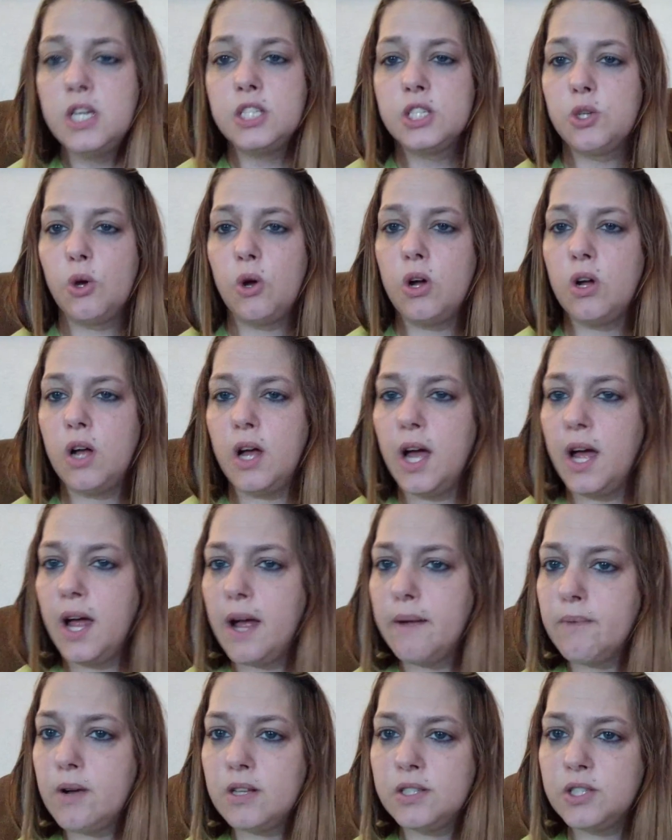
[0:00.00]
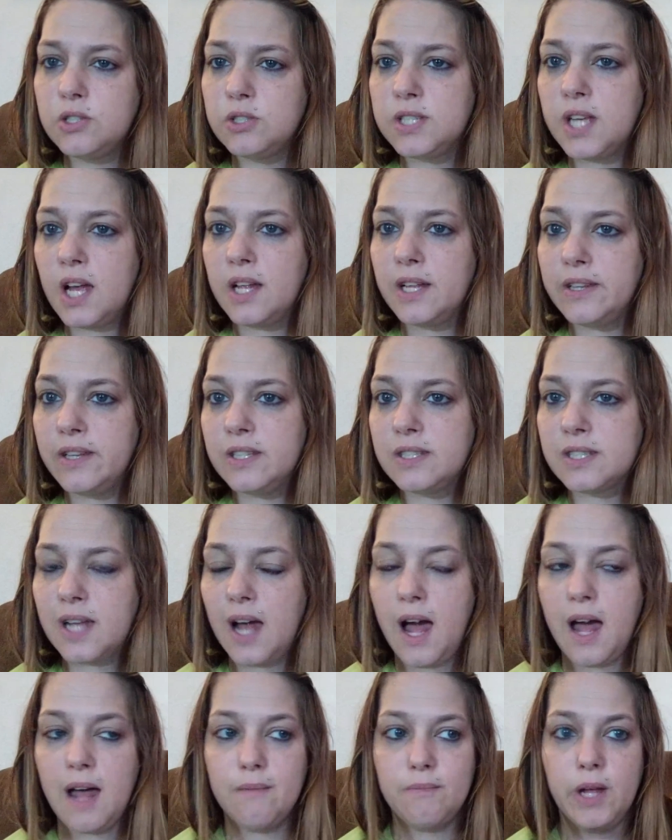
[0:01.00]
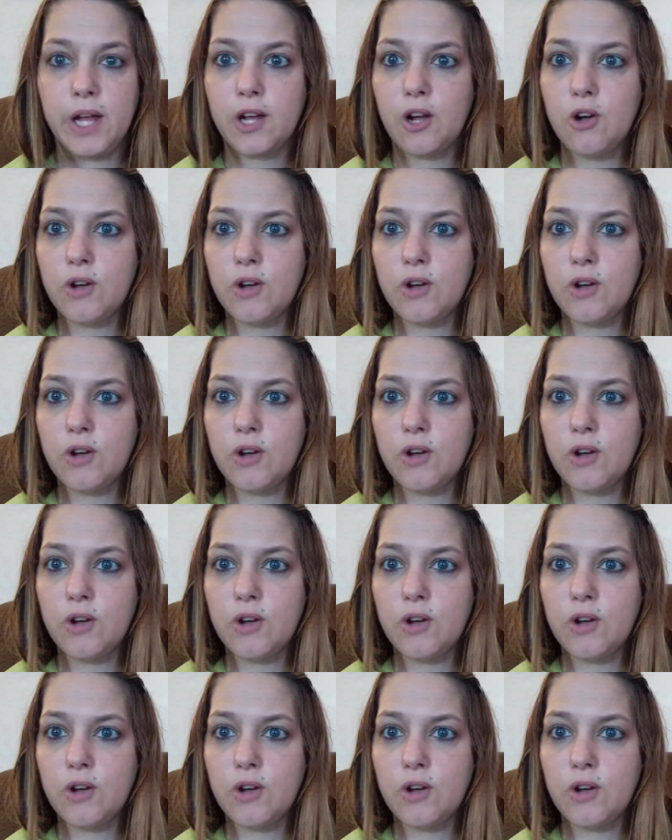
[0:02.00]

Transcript: So I'm also telling this guy, I'm like,